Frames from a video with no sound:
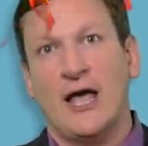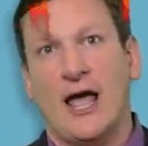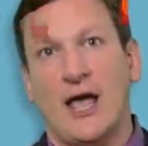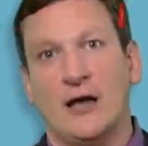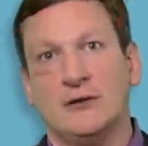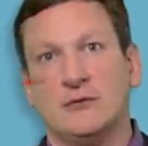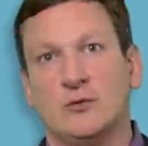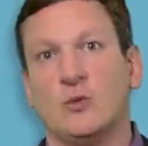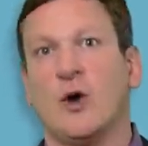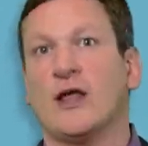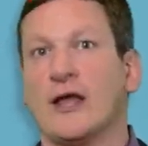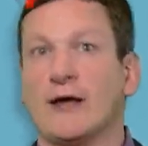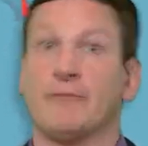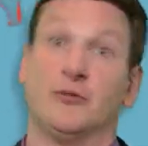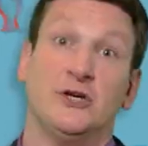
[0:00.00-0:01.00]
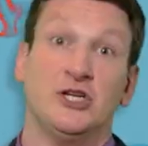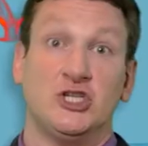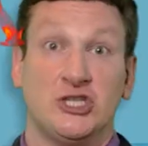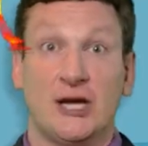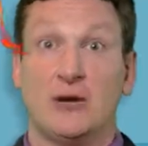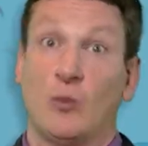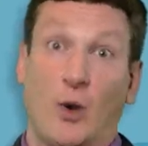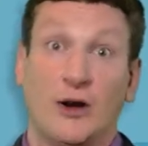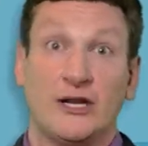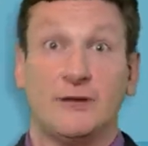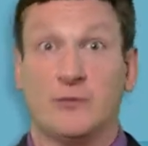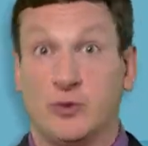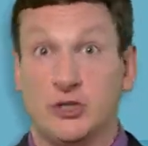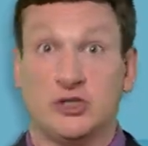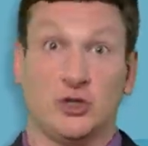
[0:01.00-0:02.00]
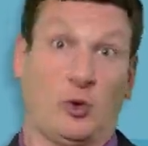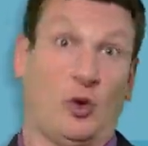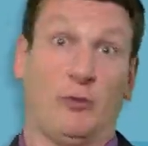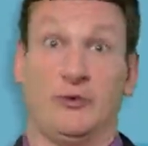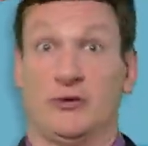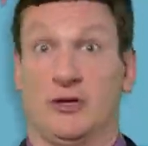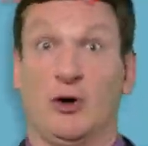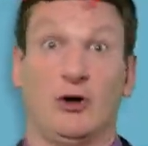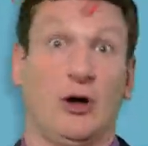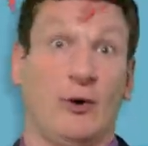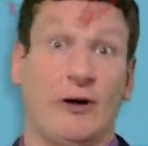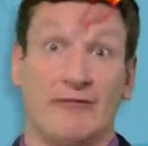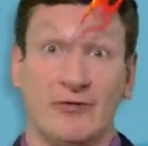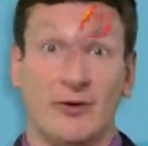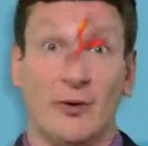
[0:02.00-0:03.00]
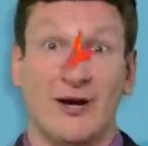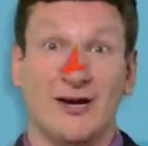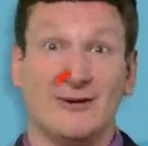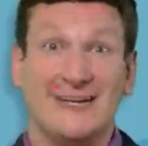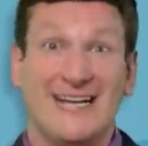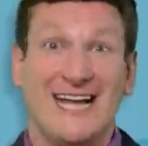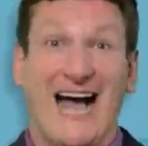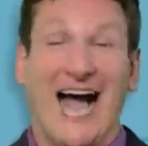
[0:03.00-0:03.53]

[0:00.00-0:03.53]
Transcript: and while I appreciate wanting to put your corporate logo everywhere,